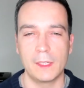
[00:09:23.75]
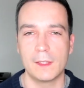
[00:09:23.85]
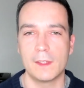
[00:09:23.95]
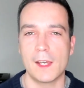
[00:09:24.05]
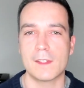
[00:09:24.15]

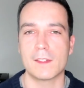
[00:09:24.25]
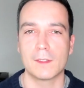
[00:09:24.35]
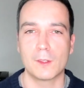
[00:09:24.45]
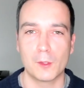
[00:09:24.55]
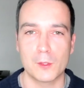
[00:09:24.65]
It
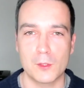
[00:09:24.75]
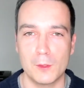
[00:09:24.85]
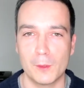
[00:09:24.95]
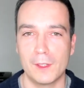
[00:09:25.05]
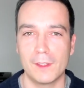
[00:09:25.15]
doesn't cost
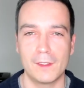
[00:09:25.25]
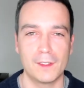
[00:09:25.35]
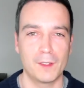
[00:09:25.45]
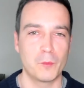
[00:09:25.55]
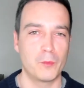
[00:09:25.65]
you
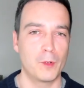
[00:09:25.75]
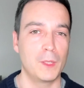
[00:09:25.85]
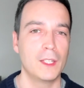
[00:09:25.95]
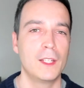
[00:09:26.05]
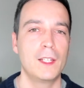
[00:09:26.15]
anything, and for me